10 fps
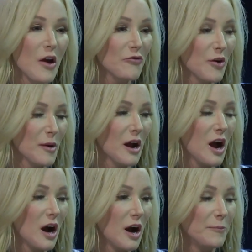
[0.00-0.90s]
from
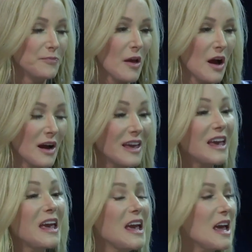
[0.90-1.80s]
a
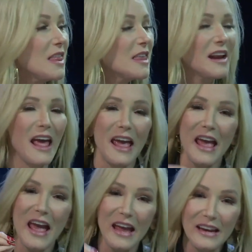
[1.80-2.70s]
king that
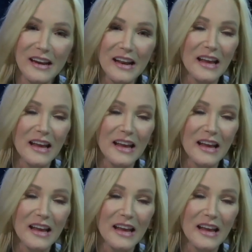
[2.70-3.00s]
hated